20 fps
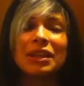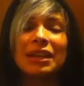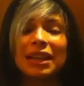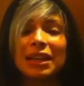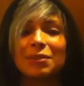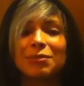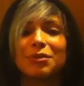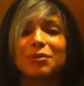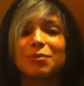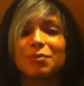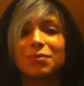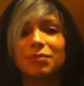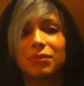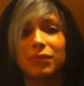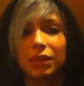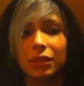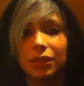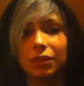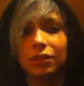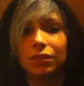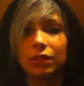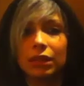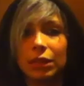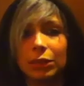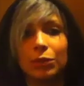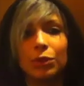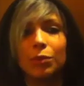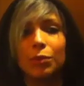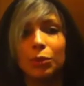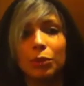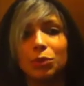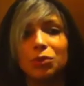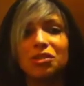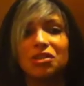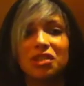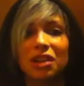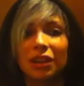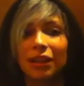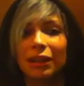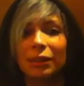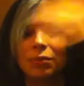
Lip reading: Like, there were boots, not